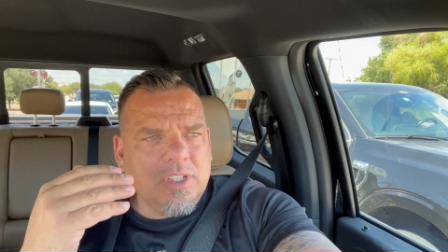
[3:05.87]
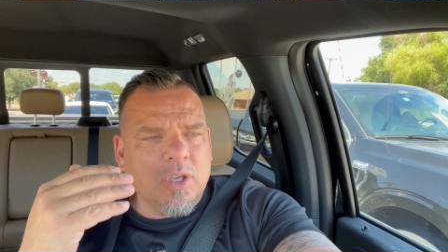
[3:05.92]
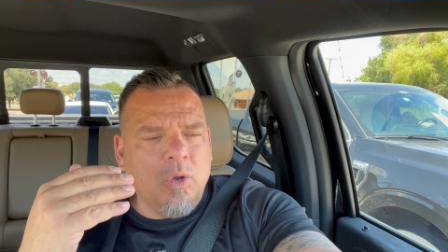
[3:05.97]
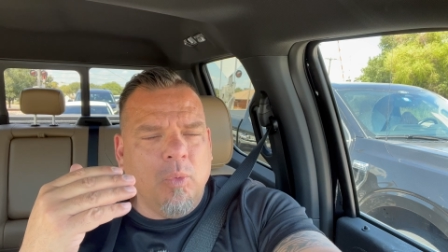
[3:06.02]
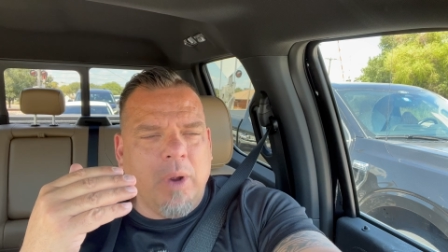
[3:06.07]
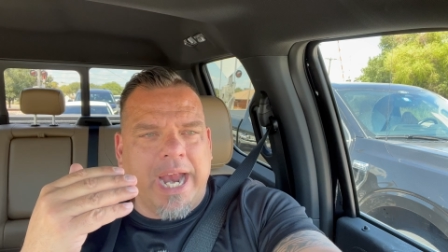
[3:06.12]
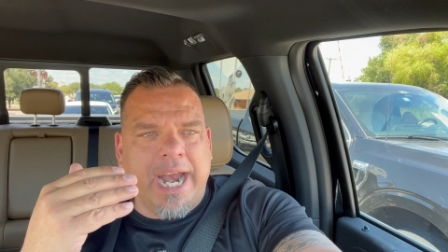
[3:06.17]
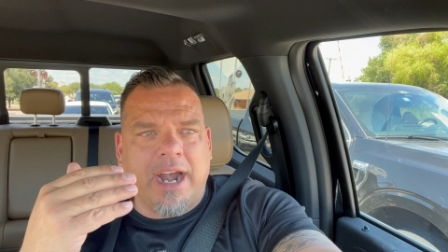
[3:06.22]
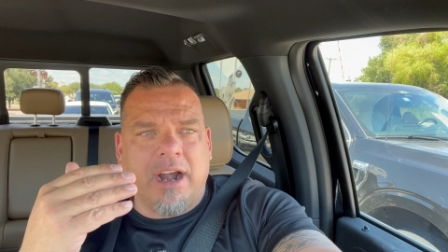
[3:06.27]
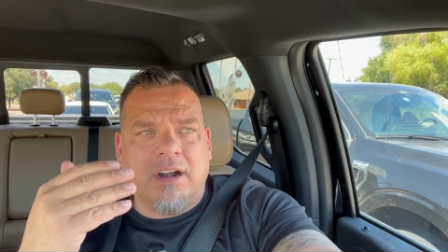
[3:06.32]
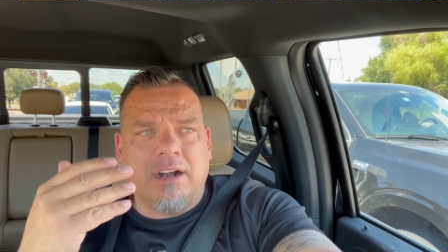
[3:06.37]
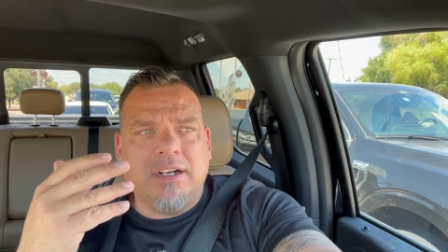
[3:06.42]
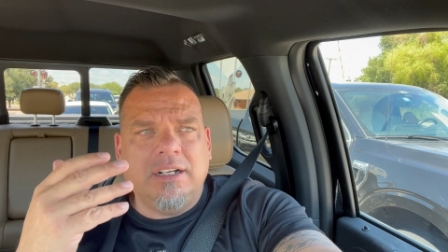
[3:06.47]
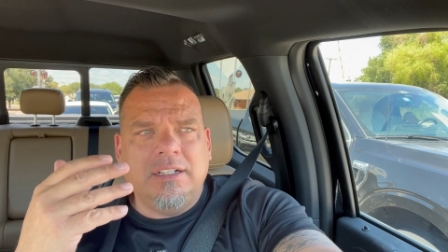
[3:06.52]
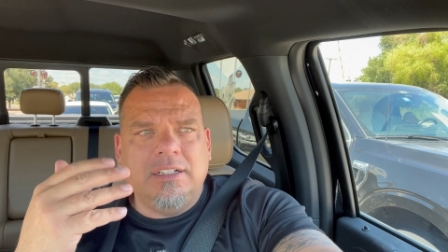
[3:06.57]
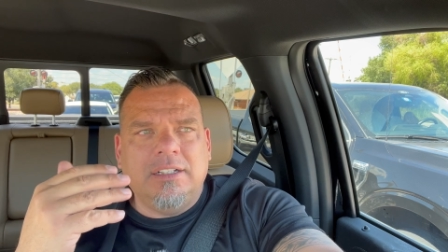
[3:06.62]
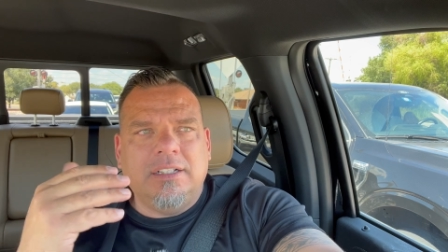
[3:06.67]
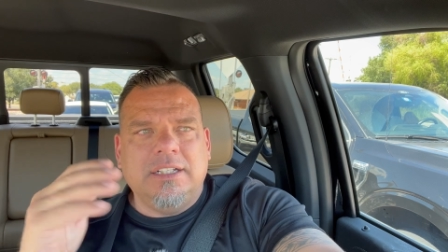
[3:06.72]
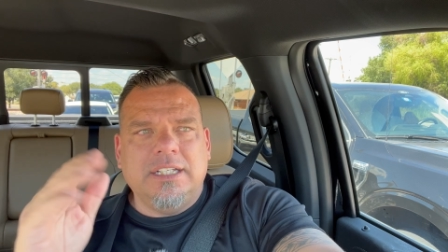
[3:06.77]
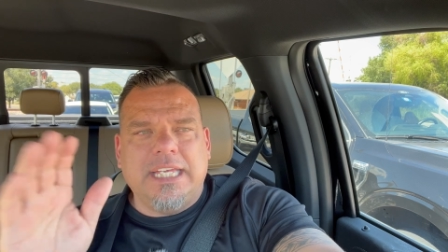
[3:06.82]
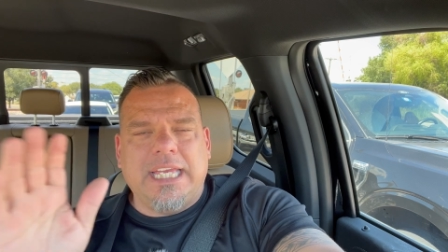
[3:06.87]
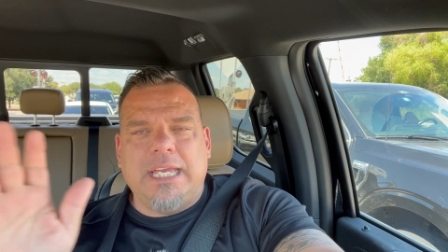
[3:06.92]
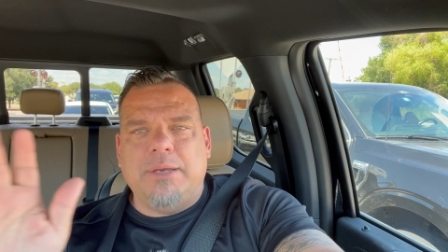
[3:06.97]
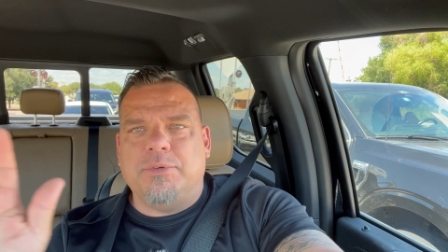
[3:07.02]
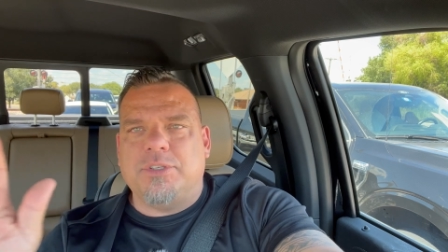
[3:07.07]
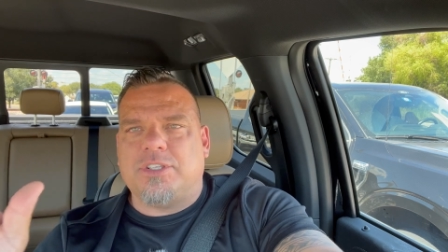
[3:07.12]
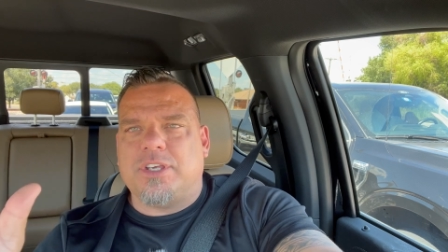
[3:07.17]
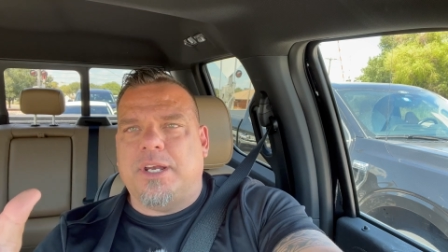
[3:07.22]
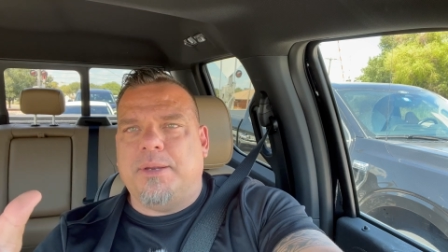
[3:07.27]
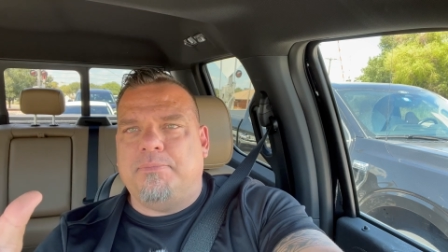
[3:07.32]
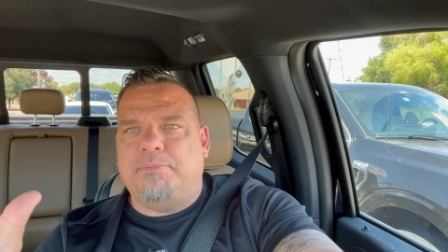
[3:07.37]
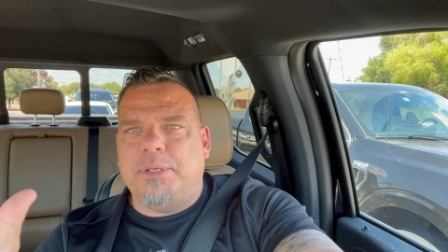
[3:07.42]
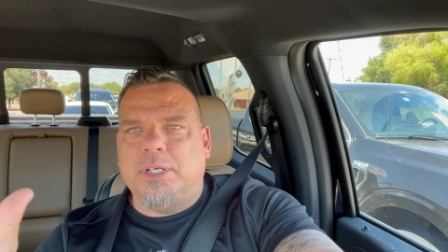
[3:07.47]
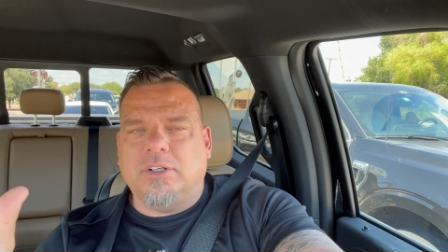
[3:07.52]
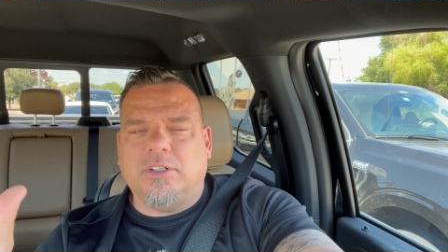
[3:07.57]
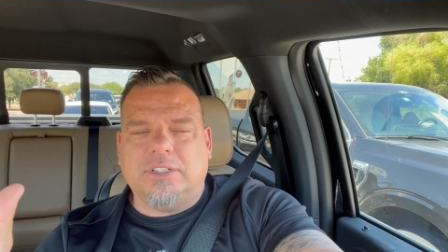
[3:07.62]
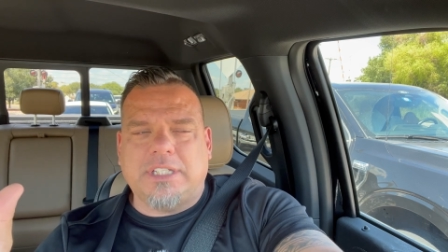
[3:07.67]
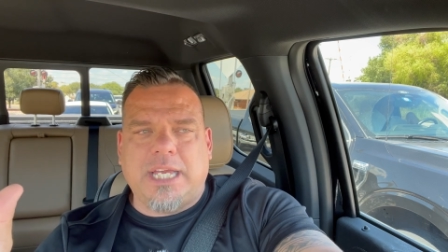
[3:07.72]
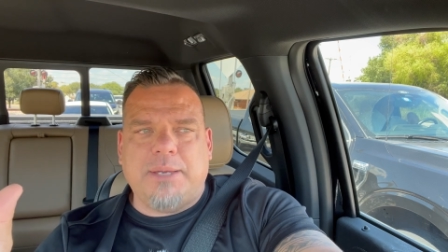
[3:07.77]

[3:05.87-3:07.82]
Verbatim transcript: where he was going to build